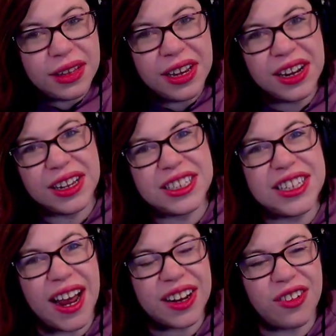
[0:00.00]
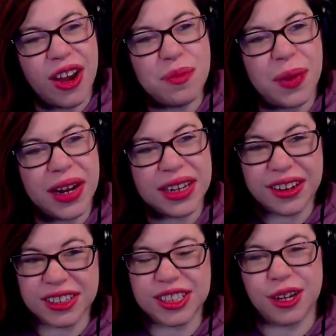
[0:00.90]
it's not a great body
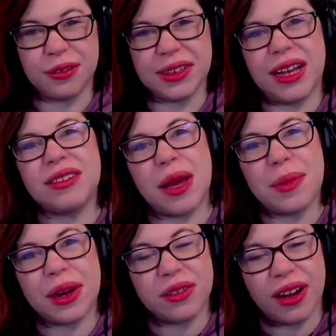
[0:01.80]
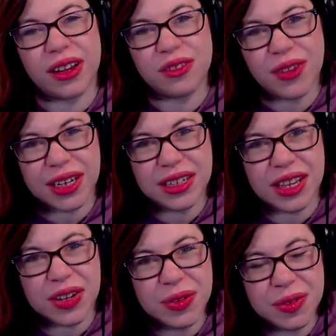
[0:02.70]
on its own without that battle cry effect,
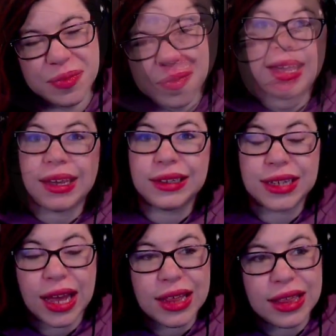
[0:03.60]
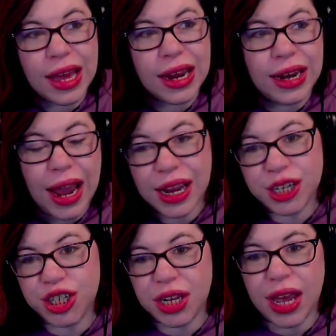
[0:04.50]
though. And then
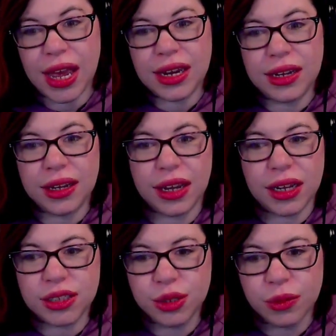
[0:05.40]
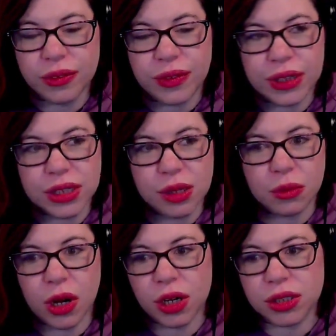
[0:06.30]
IGN got to reveal
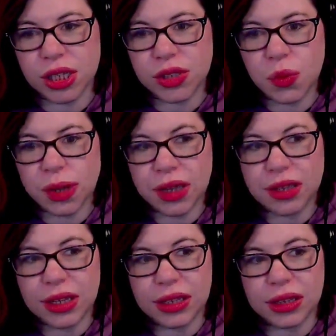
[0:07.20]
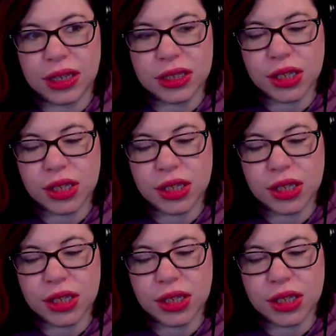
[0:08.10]
some cards as well in this